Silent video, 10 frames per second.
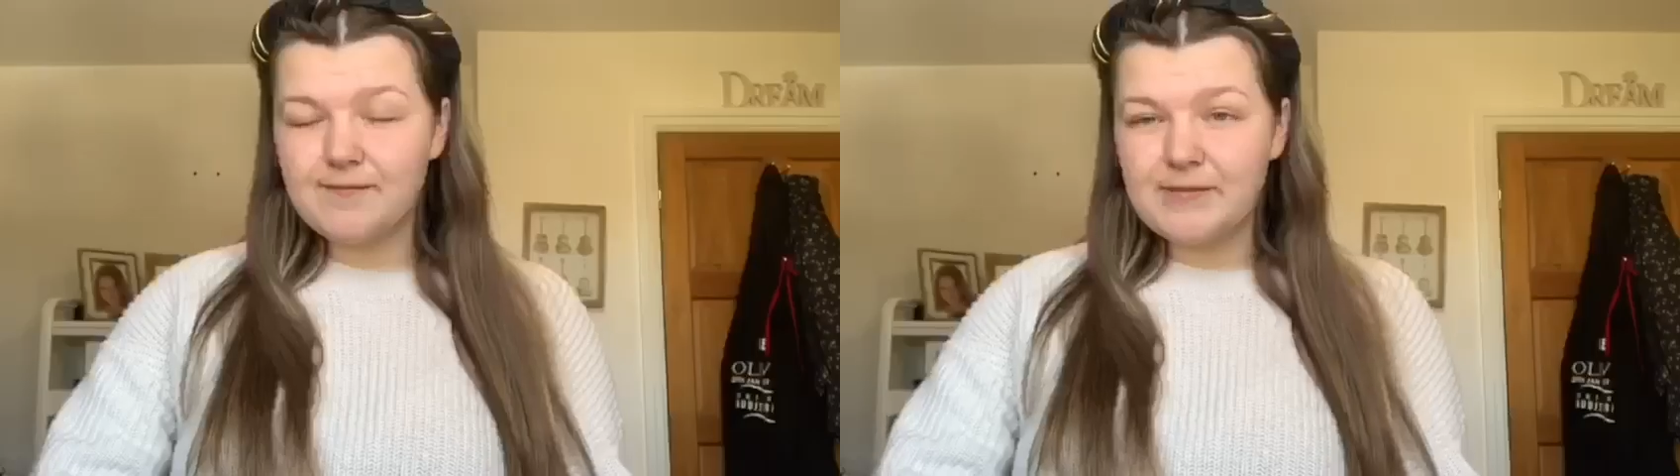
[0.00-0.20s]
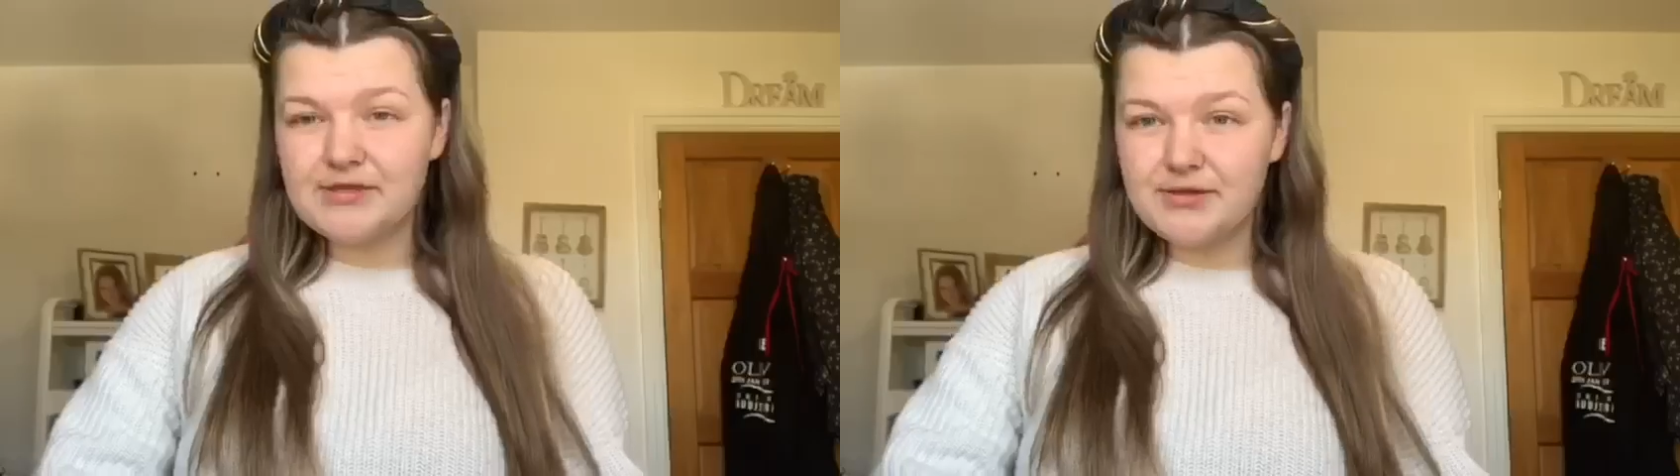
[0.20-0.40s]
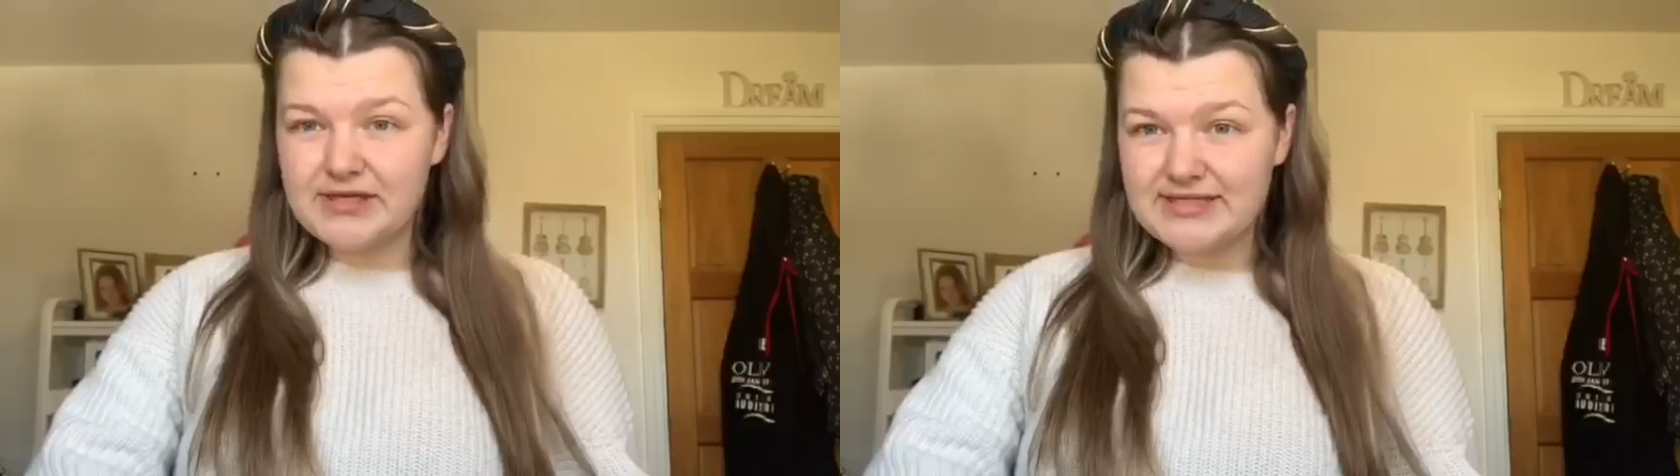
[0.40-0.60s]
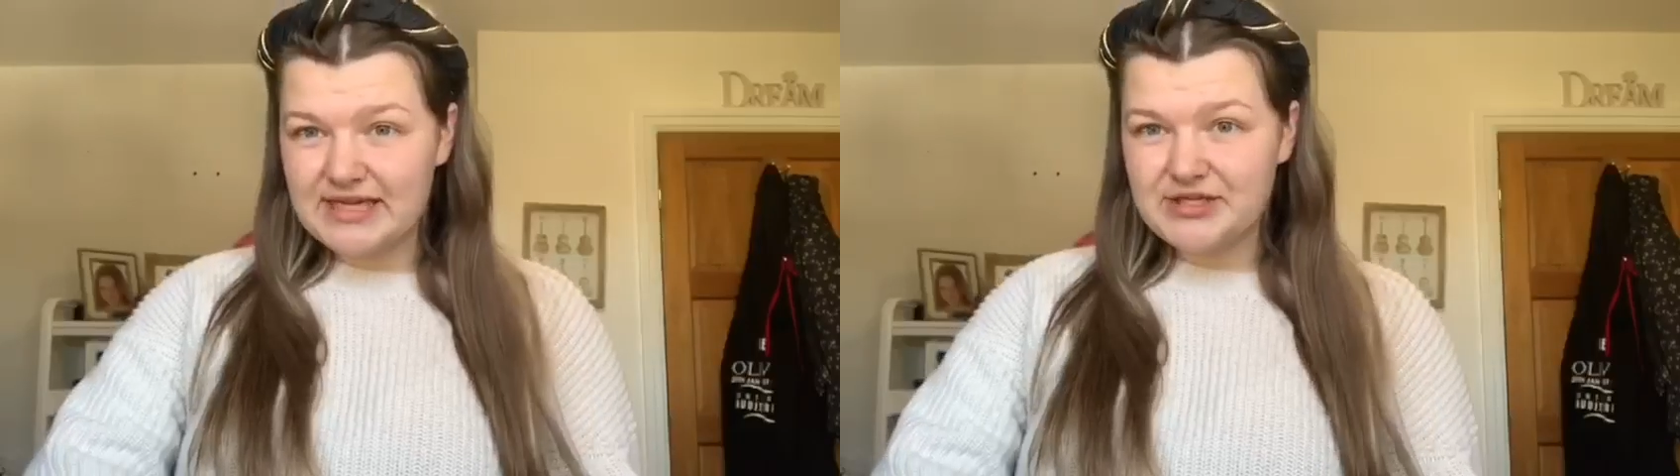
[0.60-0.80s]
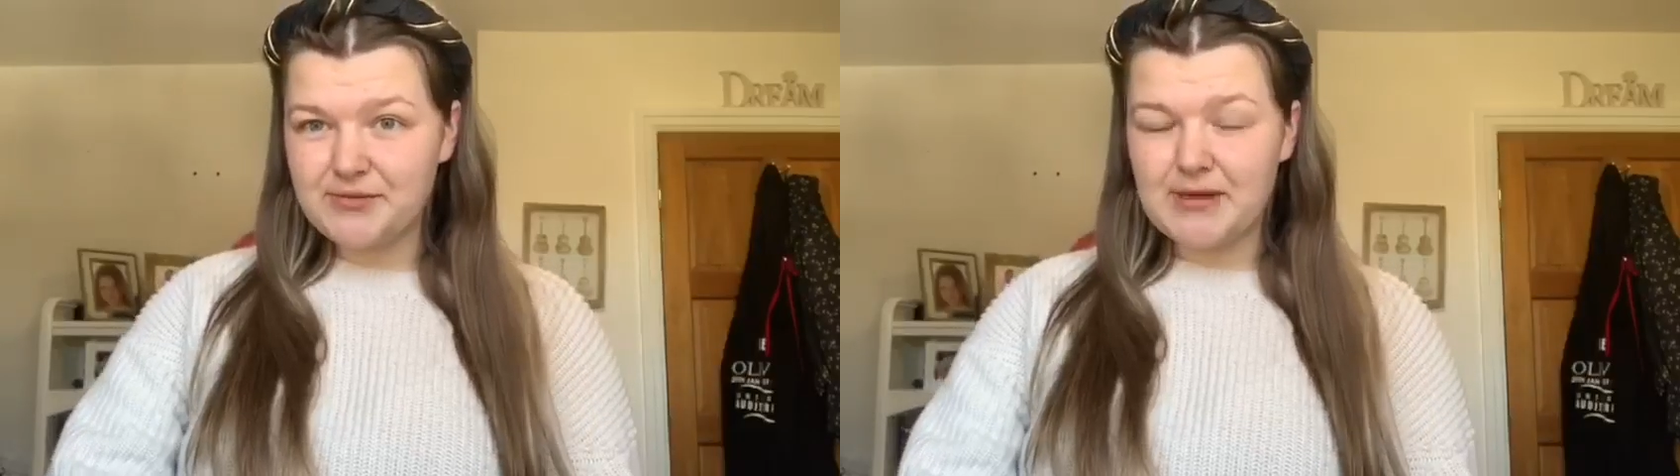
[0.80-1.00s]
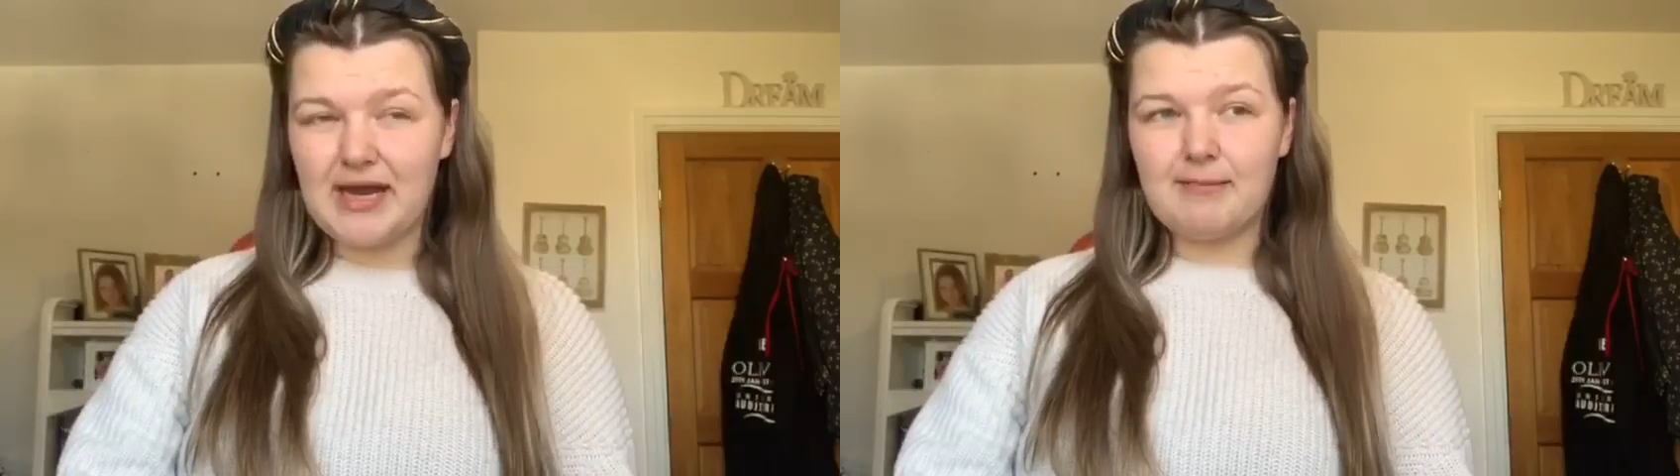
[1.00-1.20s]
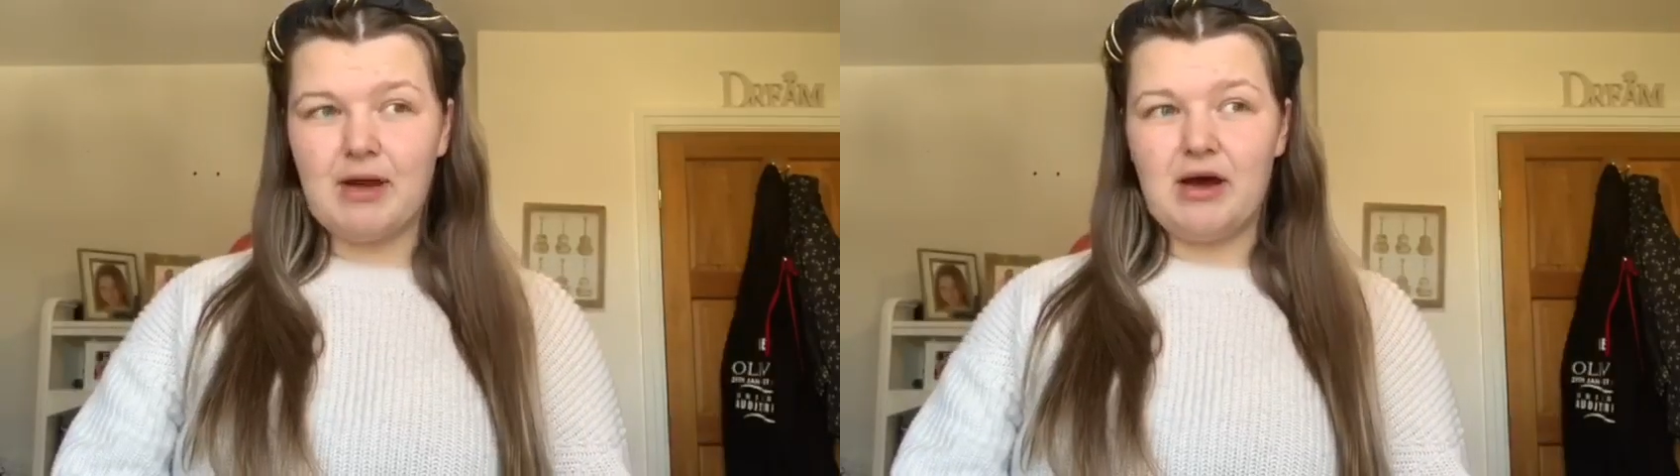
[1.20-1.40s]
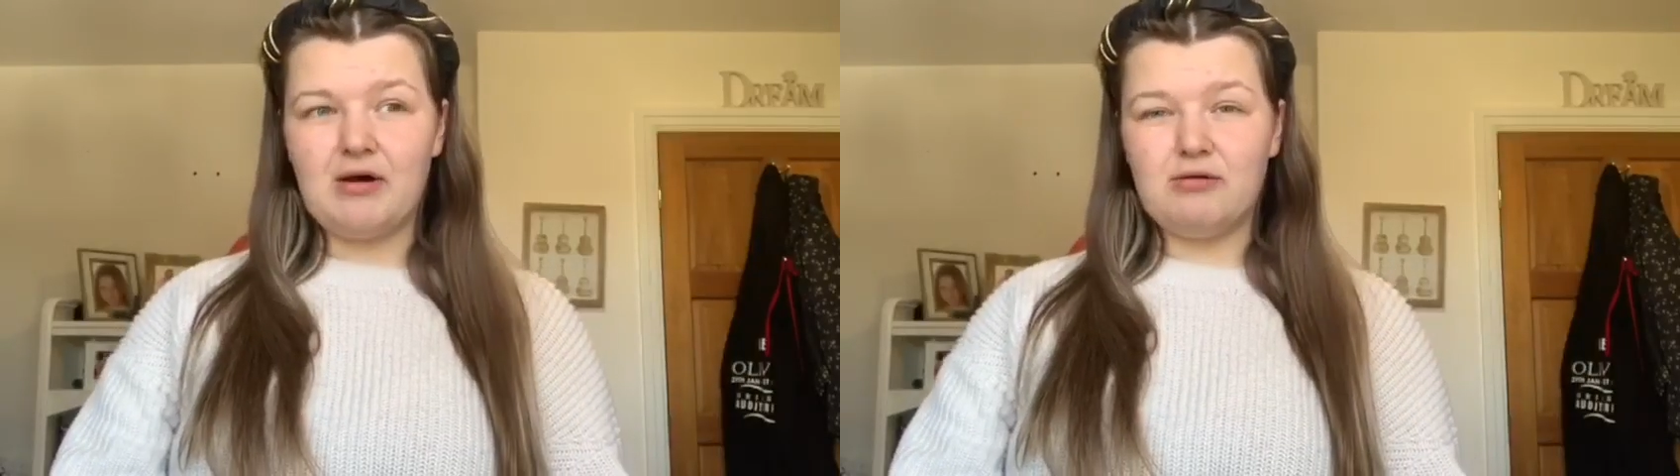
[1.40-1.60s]
Been trying to set up like
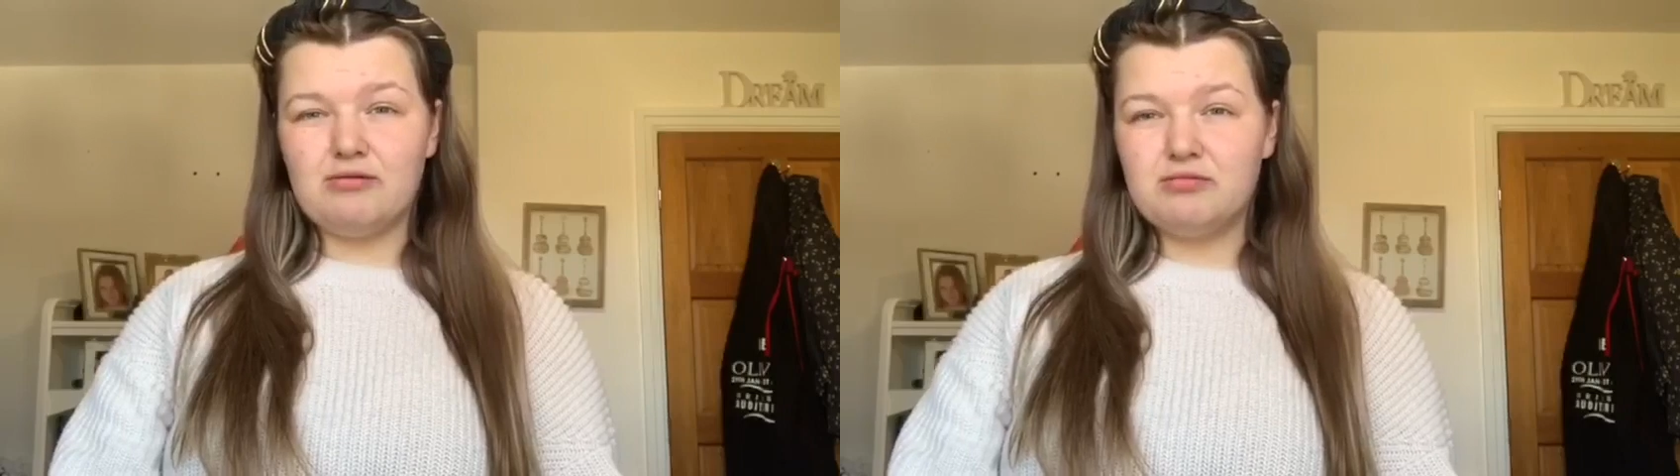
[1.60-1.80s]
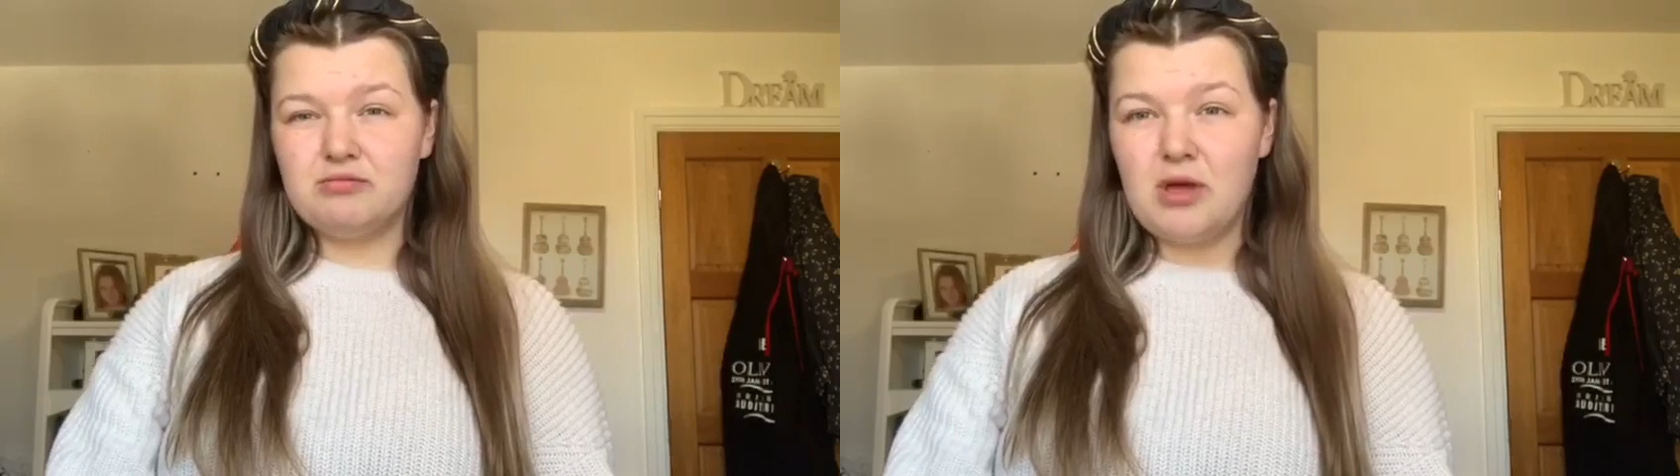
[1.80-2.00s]
my whole